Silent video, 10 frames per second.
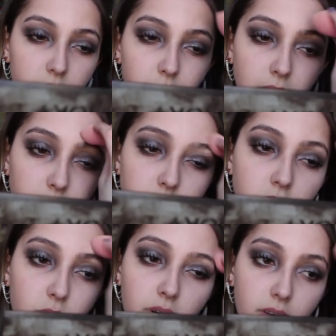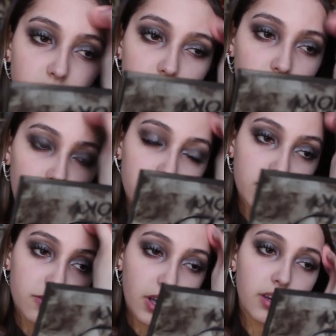makeup tutorials are
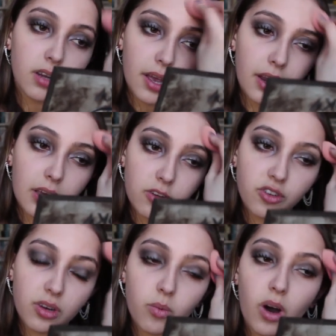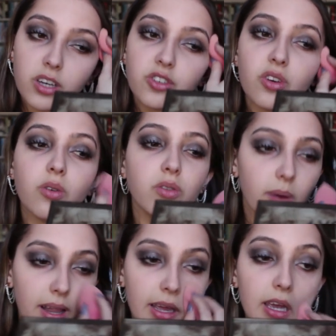always fun and I usually watch those
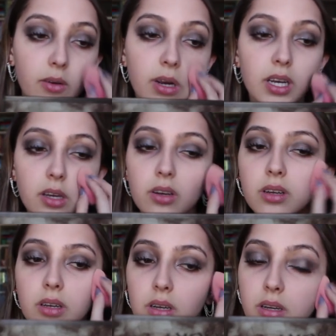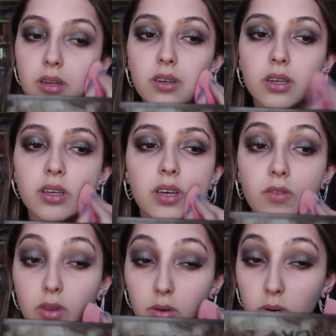while I get ready
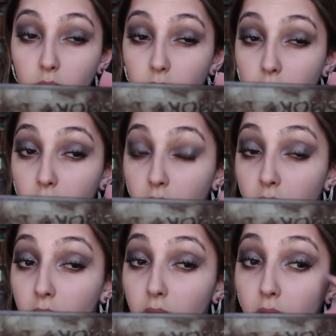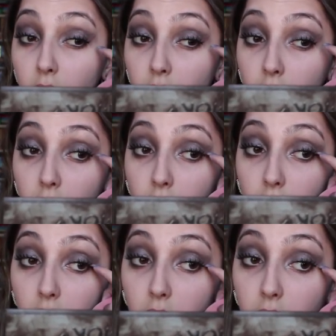even though
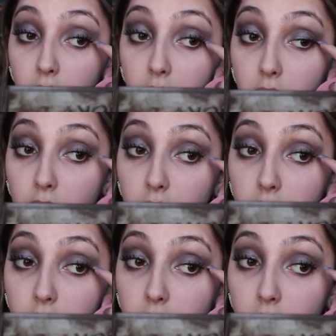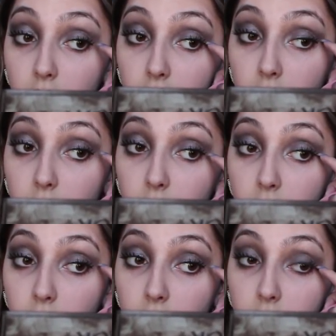I like could listen to an
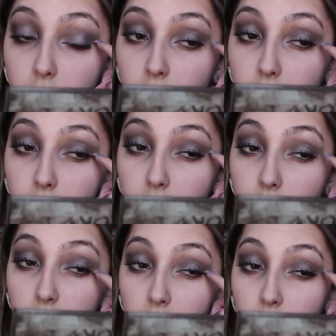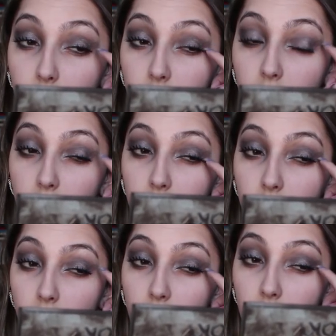audiobook but instead I'm like
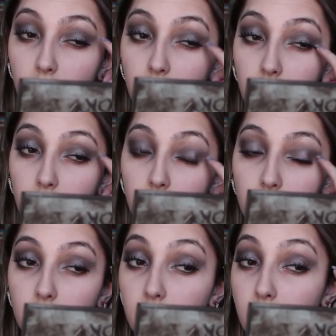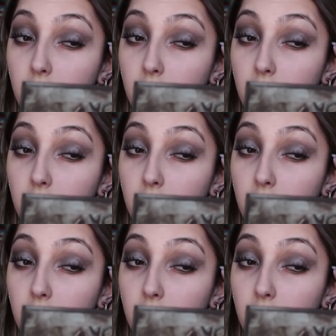not